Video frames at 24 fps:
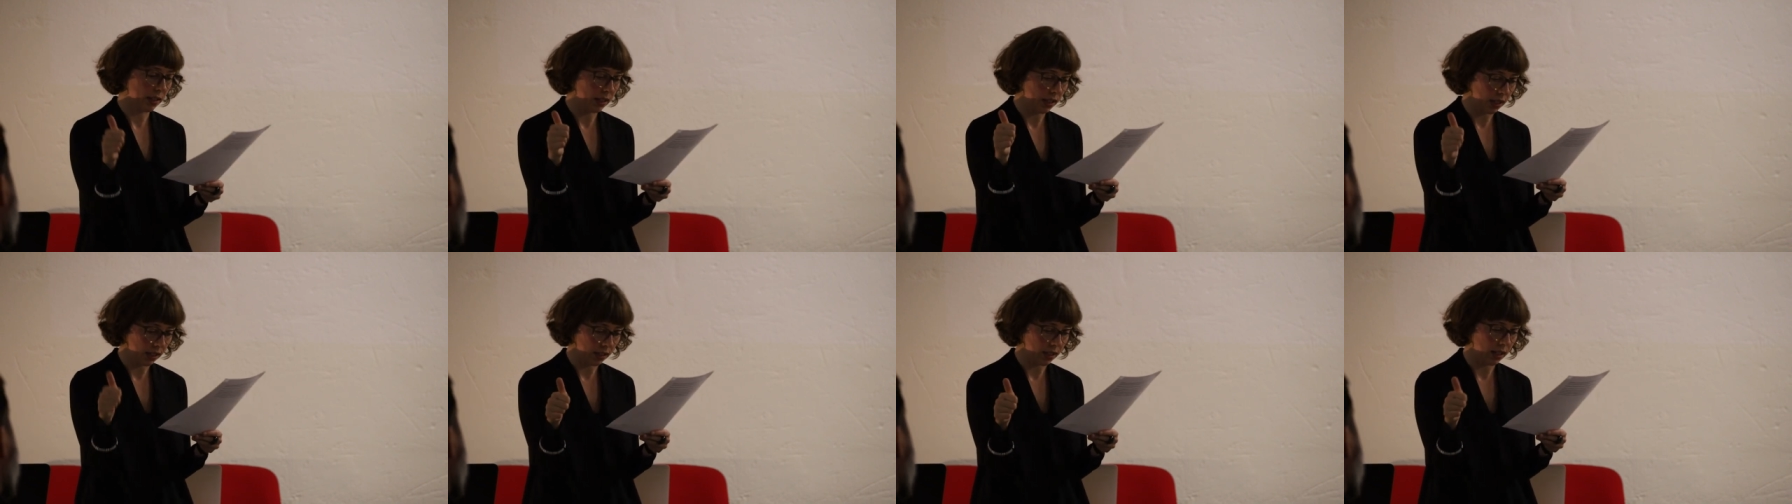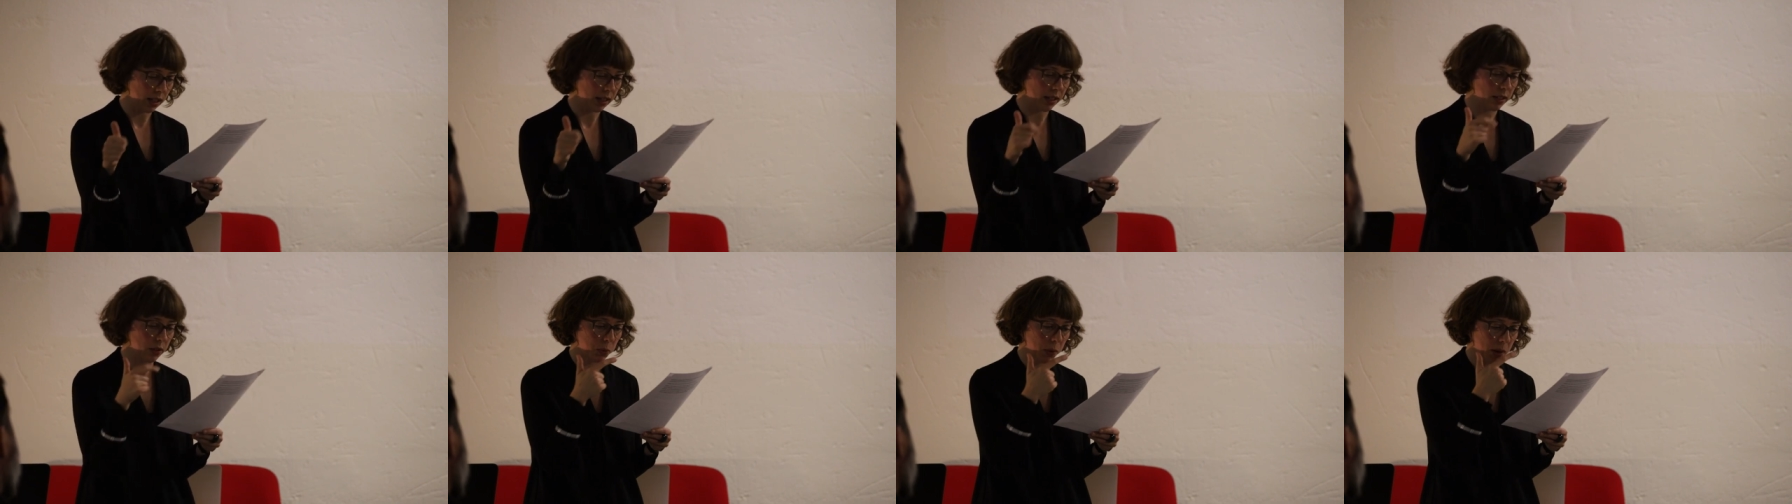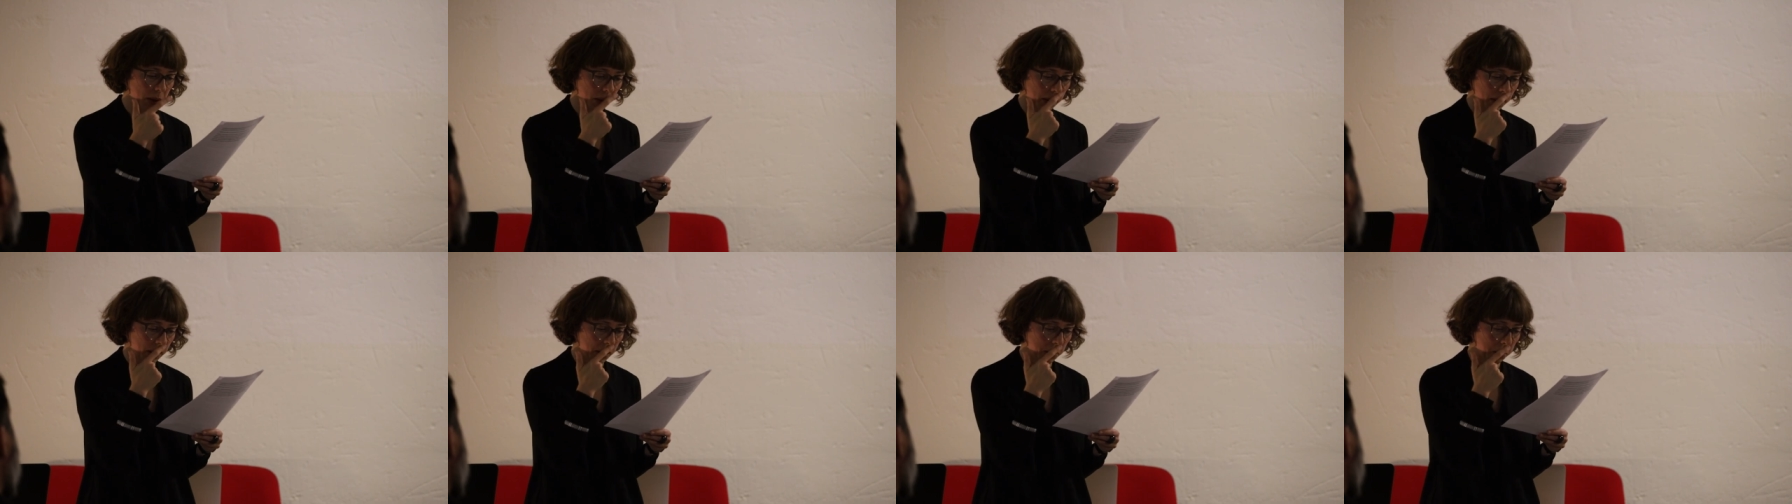thinking is
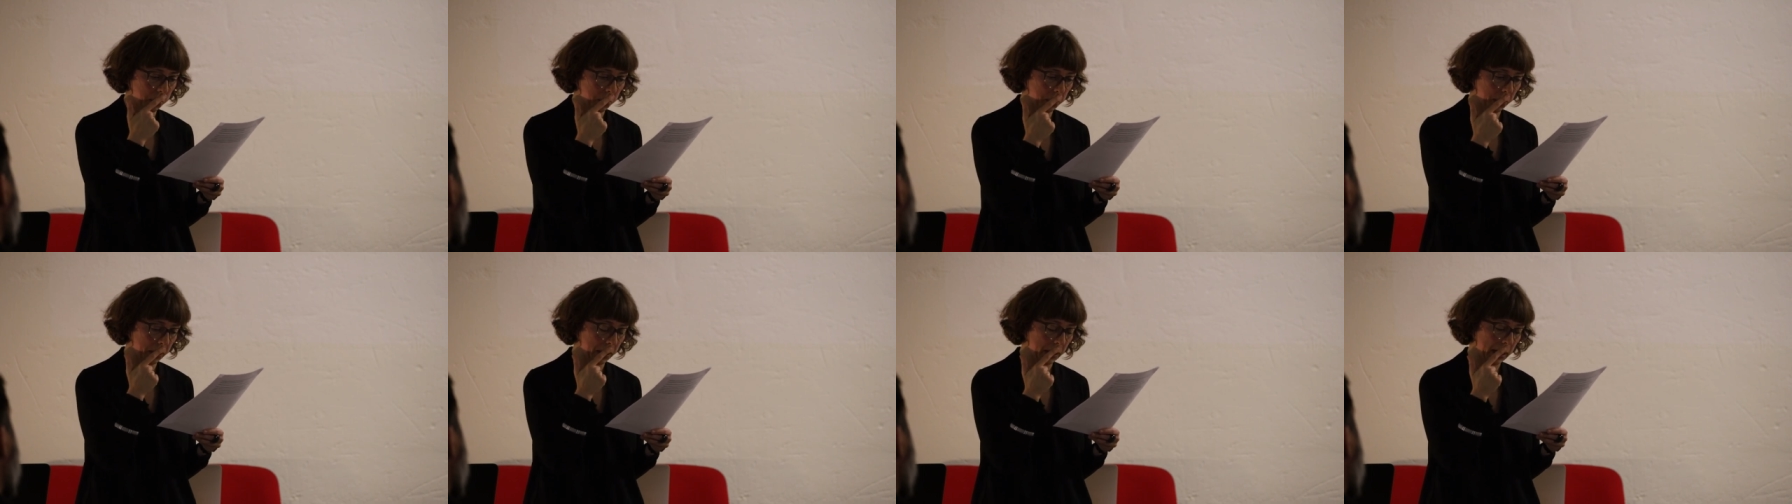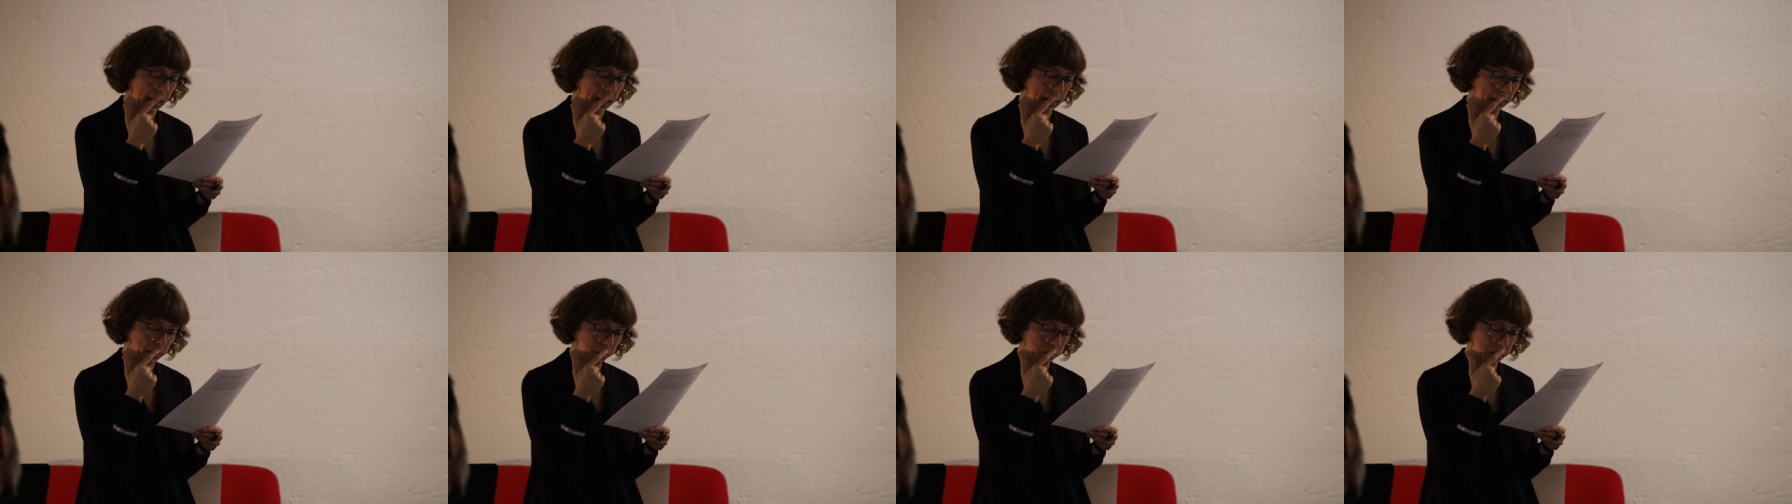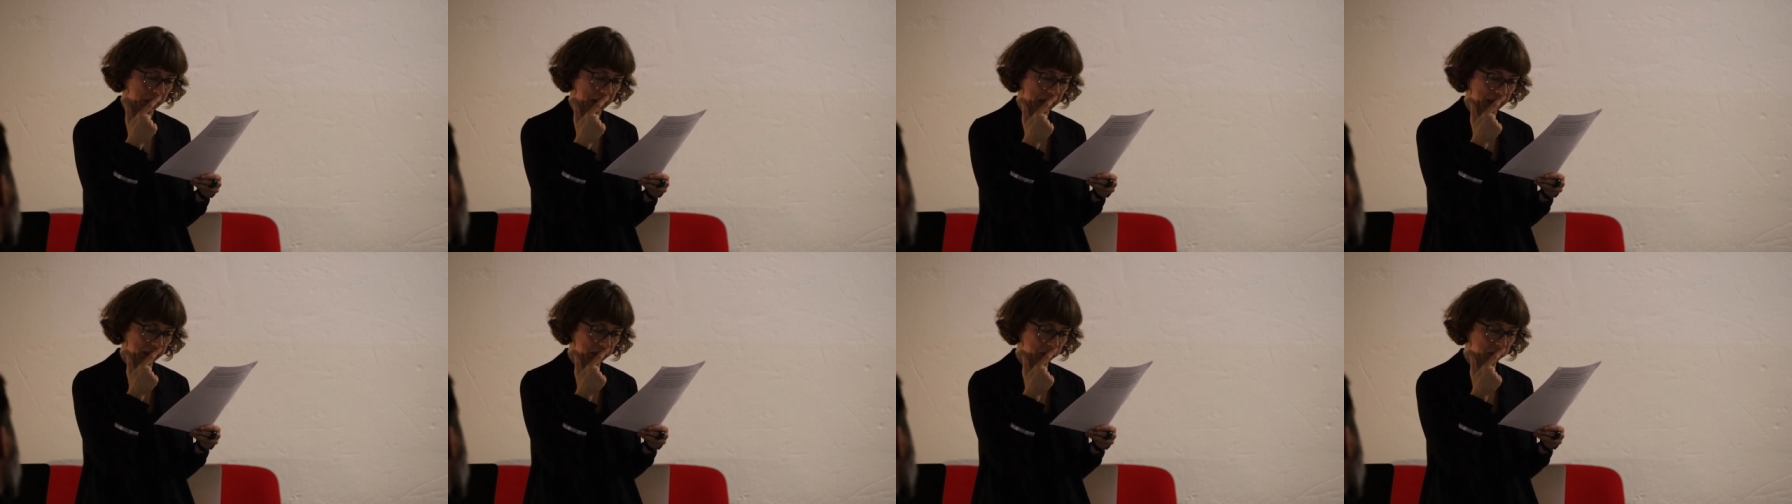one important
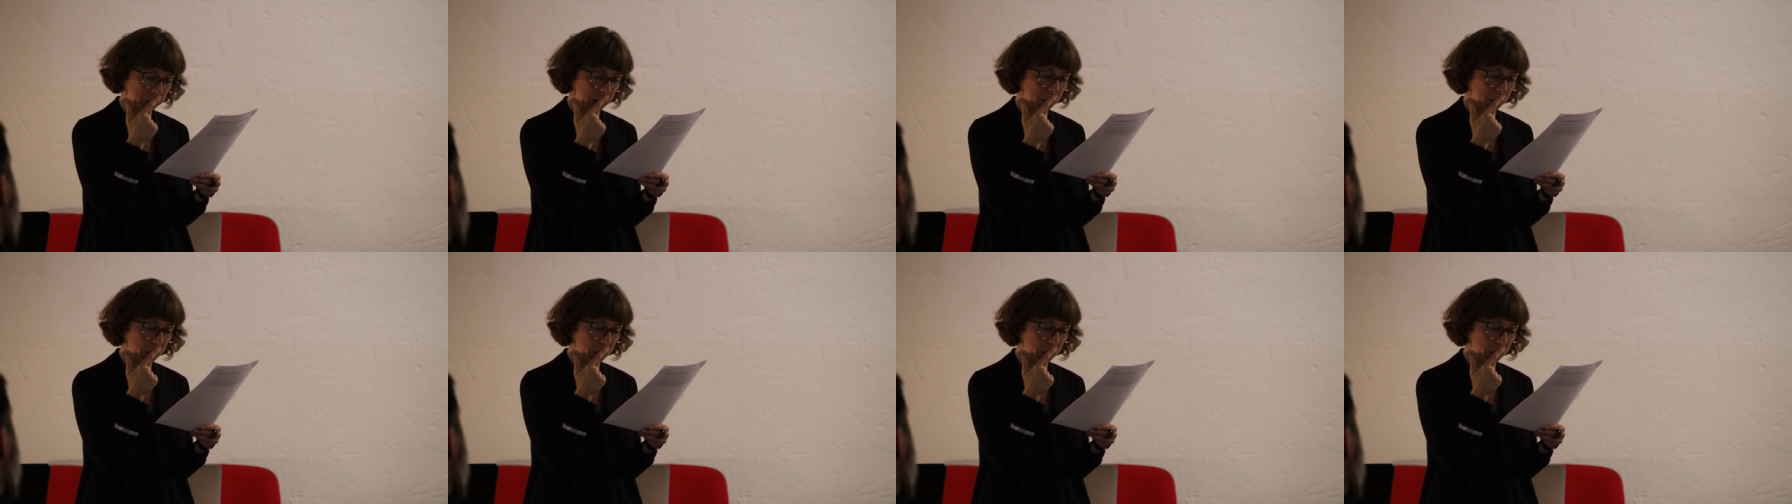aspect,